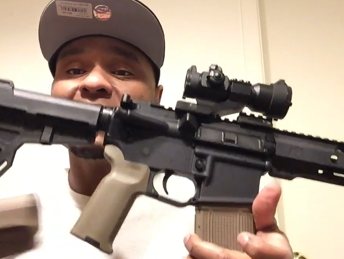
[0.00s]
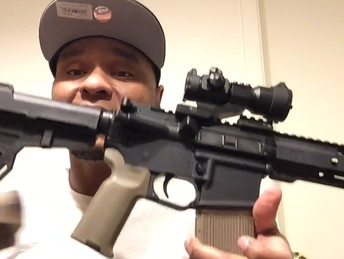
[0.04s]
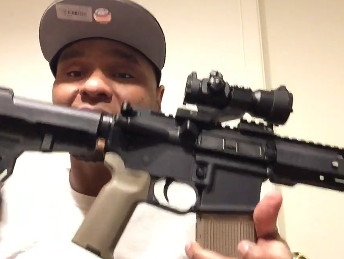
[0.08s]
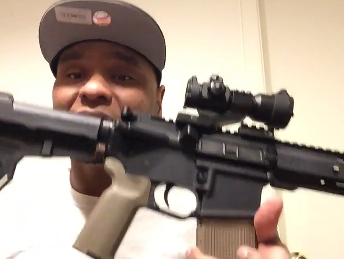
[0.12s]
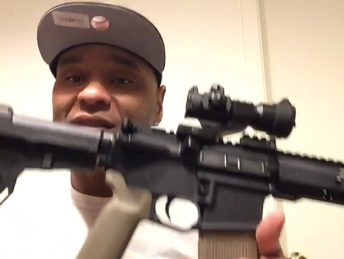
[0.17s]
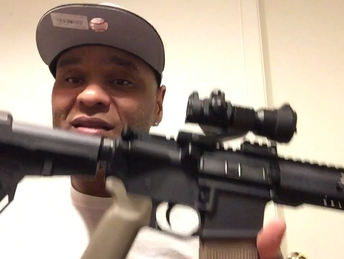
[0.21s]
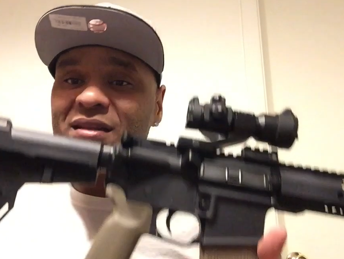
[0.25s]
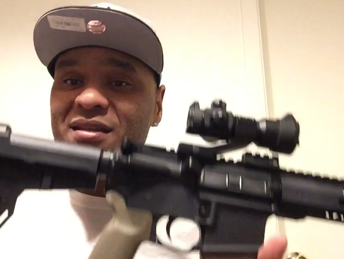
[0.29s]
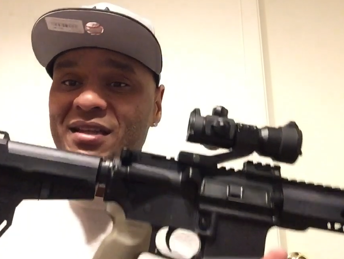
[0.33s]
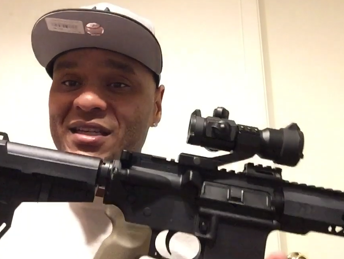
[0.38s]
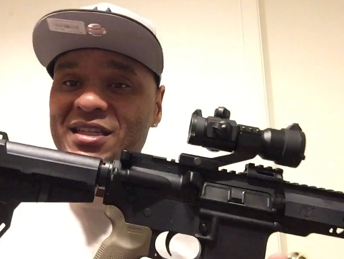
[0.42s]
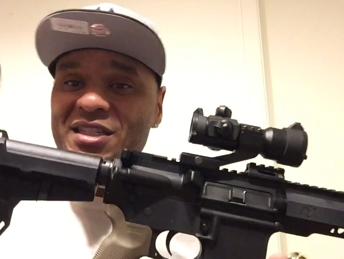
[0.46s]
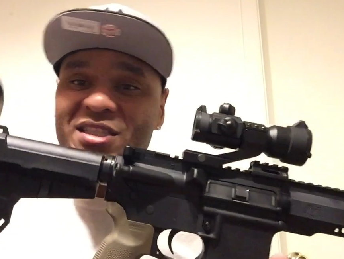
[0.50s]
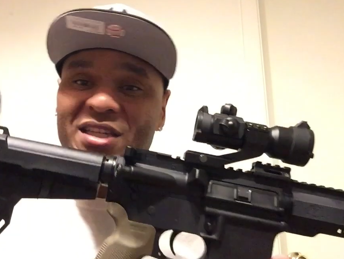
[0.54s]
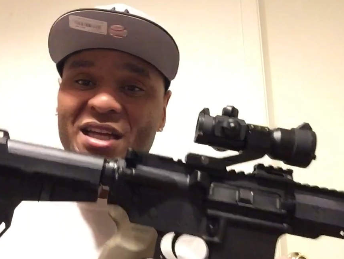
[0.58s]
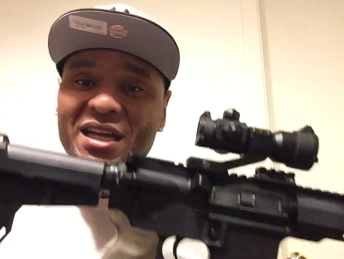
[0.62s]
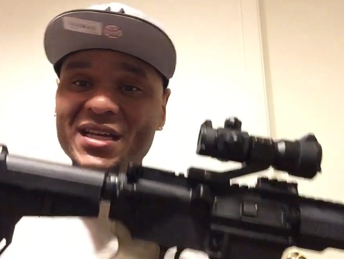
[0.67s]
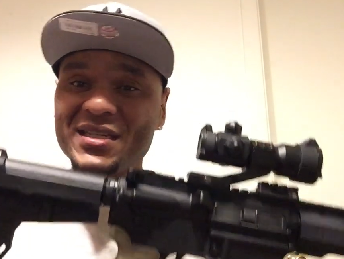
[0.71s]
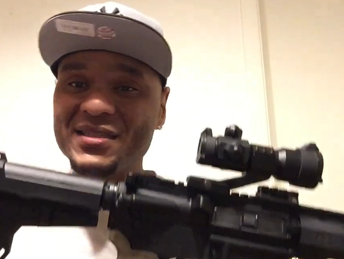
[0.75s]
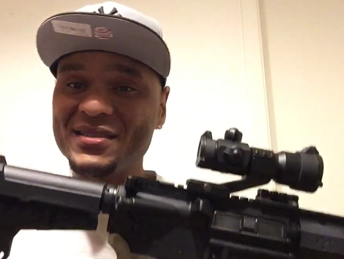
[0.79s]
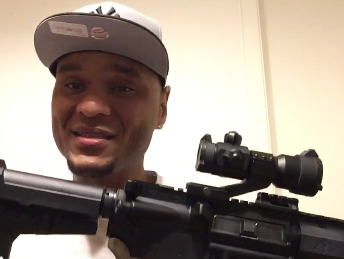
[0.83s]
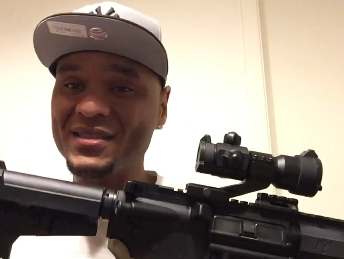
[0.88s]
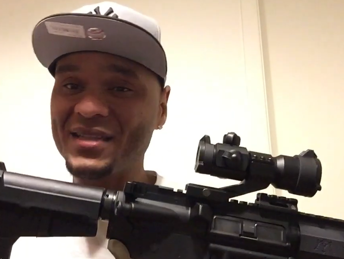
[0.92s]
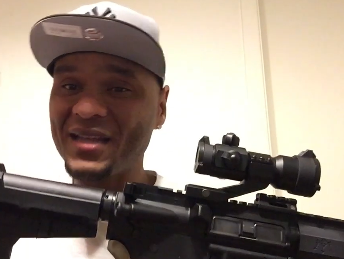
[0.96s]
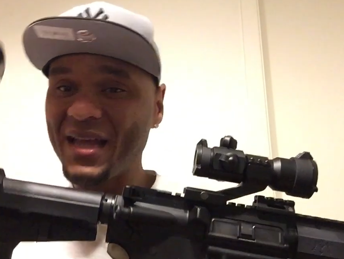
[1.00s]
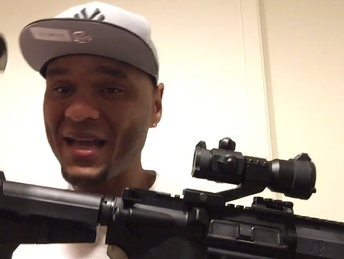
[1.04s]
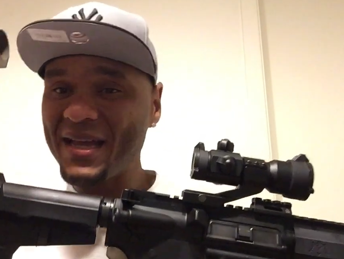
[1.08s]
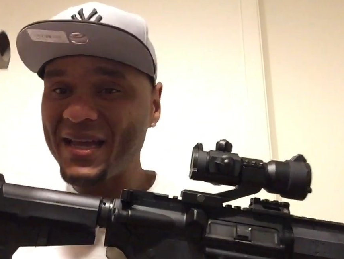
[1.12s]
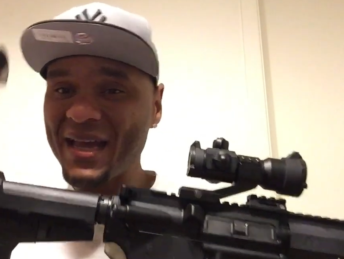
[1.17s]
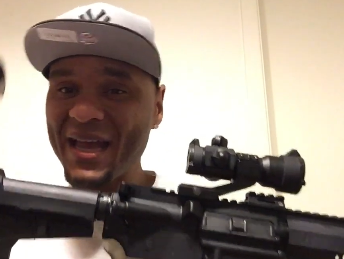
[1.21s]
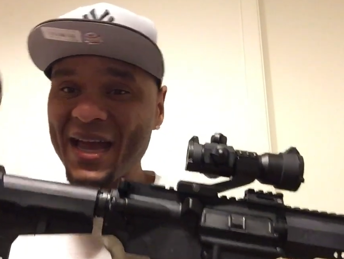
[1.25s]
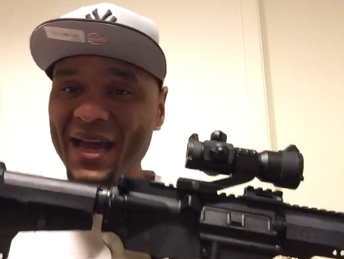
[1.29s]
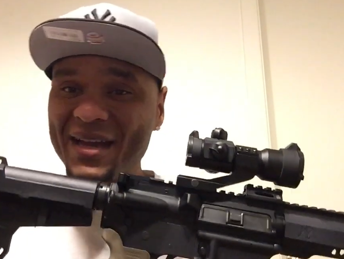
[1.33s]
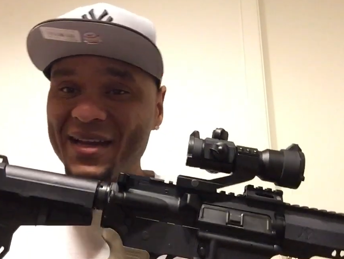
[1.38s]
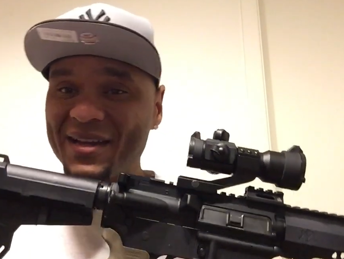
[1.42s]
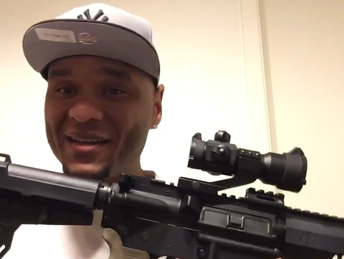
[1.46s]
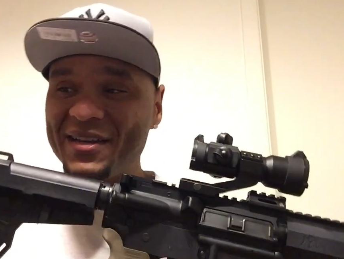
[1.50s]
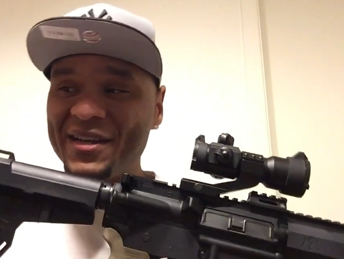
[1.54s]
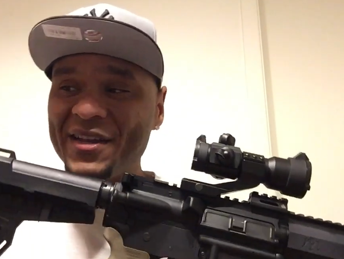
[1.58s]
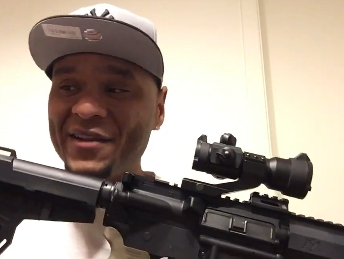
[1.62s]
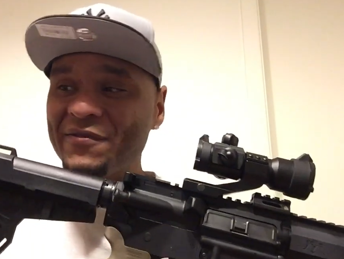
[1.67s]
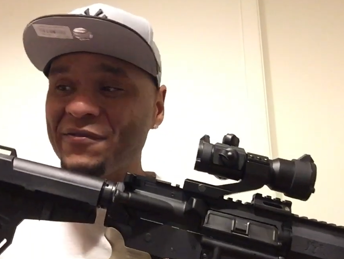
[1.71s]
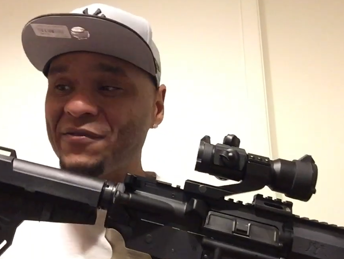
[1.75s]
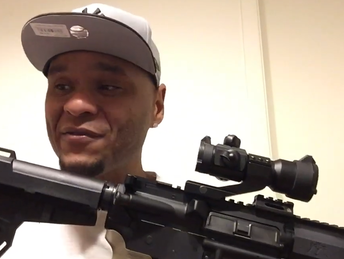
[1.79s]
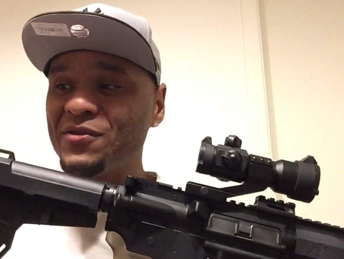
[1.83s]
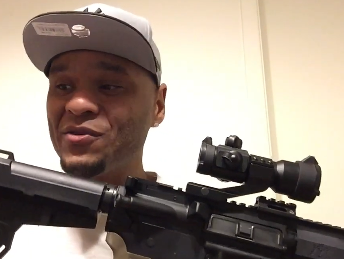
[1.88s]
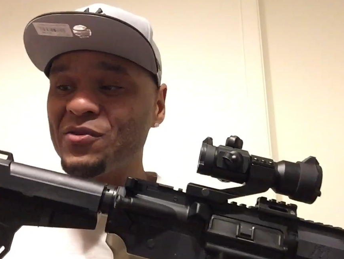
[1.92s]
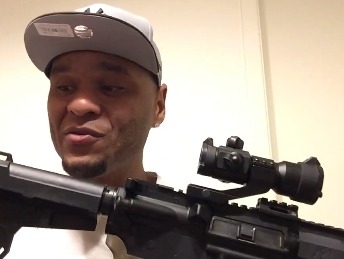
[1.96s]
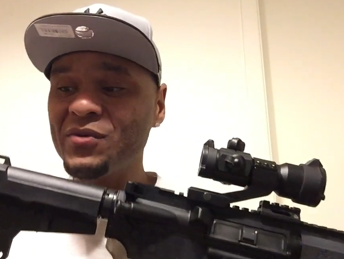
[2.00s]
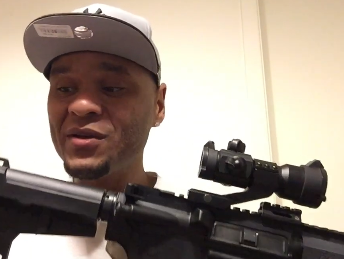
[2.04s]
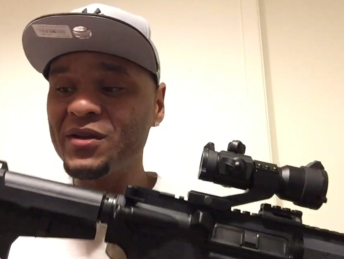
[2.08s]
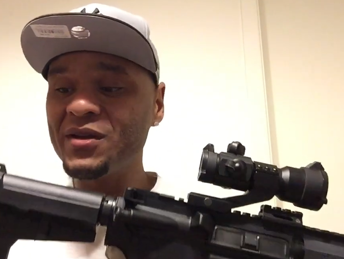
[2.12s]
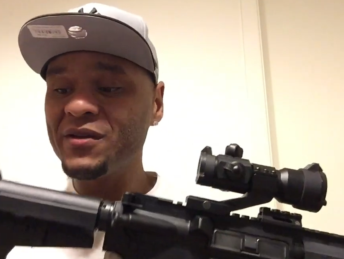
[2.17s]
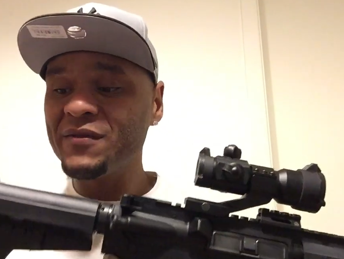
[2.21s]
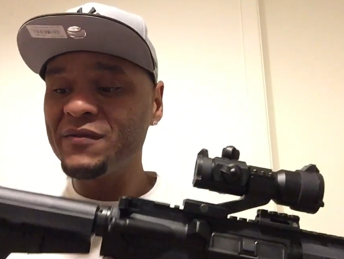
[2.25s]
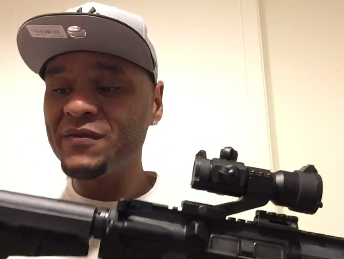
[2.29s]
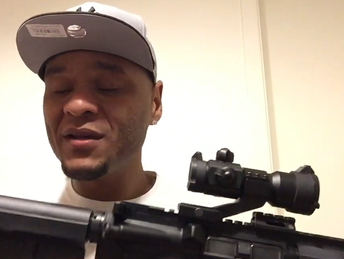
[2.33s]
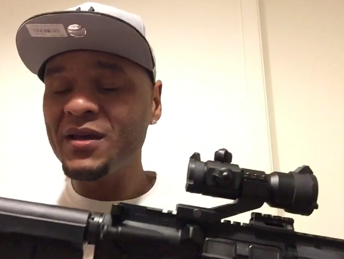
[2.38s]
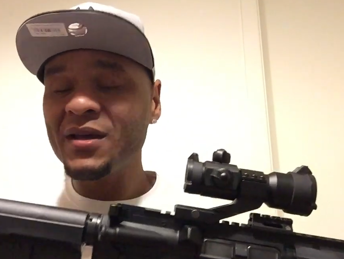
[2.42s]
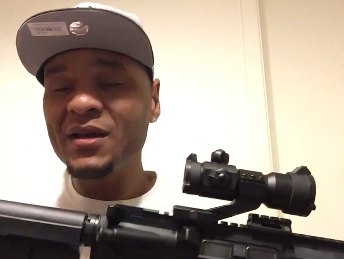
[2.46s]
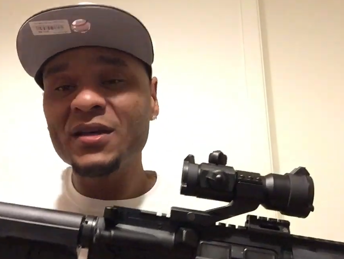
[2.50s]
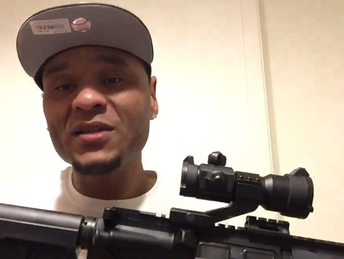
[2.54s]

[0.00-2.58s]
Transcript: that the shades are like kind of different or whatever.